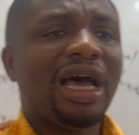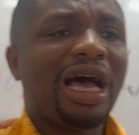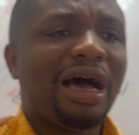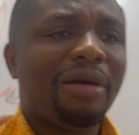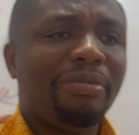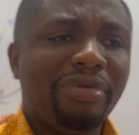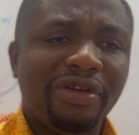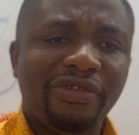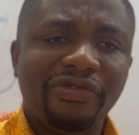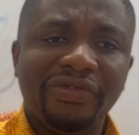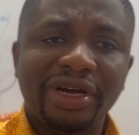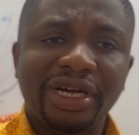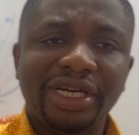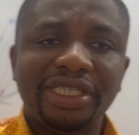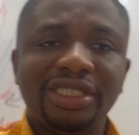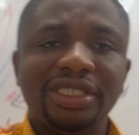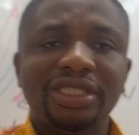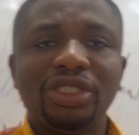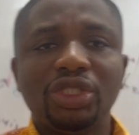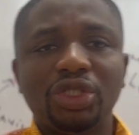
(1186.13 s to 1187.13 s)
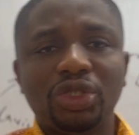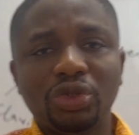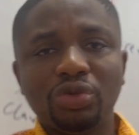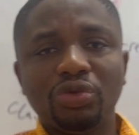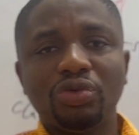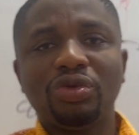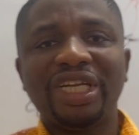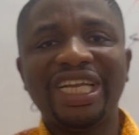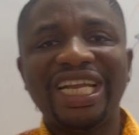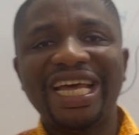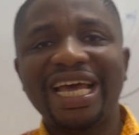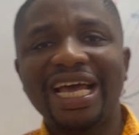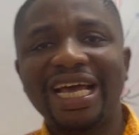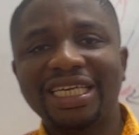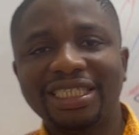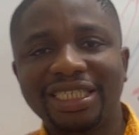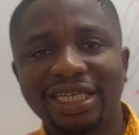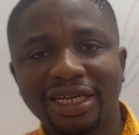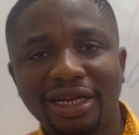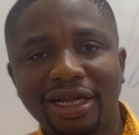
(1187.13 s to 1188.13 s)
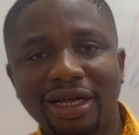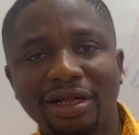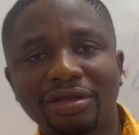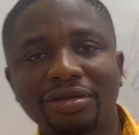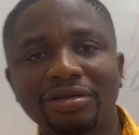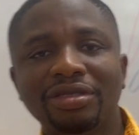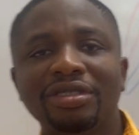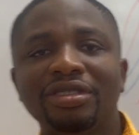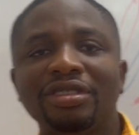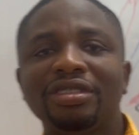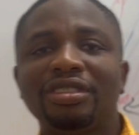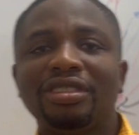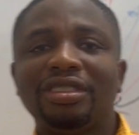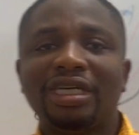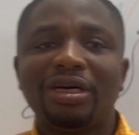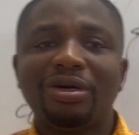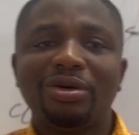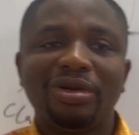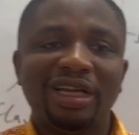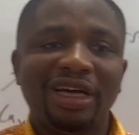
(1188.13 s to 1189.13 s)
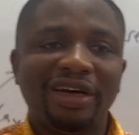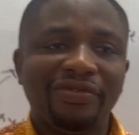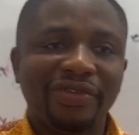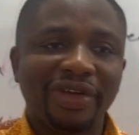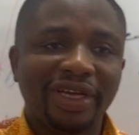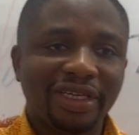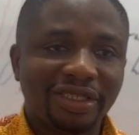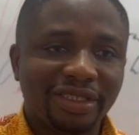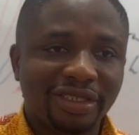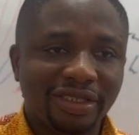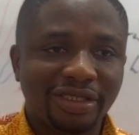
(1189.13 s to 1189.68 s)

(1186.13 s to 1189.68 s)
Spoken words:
are preferred to the external jugular vein.